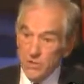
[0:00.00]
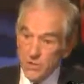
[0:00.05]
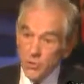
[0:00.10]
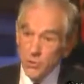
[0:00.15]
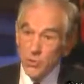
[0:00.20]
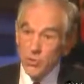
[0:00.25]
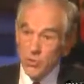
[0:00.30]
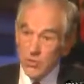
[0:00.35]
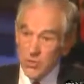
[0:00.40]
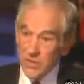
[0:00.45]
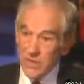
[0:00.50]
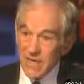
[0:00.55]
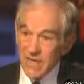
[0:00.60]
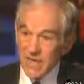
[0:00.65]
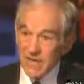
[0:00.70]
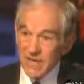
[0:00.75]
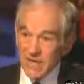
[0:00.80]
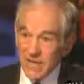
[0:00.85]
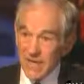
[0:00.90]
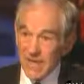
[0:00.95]
solutions
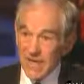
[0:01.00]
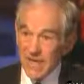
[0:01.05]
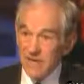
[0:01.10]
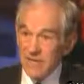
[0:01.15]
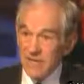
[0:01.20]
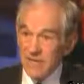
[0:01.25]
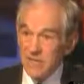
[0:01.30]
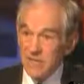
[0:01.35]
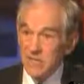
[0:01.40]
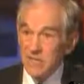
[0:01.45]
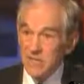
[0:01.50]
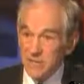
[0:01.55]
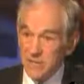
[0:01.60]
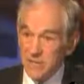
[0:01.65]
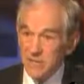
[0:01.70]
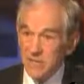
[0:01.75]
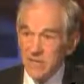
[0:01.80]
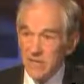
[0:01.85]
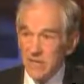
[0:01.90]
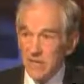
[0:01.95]
like that. The
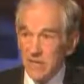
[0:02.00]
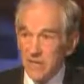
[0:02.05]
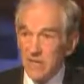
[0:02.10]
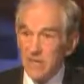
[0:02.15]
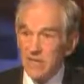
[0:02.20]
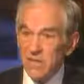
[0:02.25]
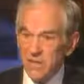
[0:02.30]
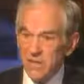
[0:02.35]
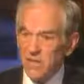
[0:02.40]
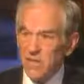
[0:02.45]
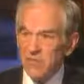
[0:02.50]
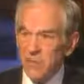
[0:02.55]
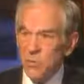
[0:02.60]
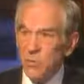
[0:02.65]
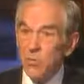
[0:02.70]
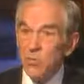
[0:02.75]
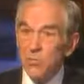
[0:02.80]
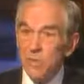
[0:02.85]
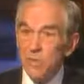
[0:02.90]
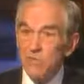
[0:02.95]
society and the
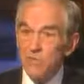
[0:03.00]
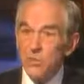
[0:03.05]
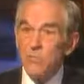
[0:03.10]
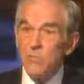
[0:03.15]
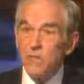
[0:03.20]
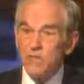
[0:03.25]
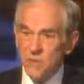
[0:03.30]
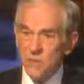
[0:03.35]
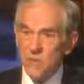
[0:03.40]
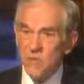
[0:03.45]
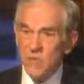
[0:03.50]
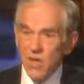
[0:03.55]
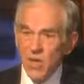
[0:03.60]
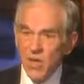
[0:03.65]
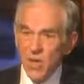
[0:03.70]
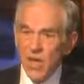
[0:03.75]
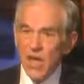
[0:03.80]
economy would be so much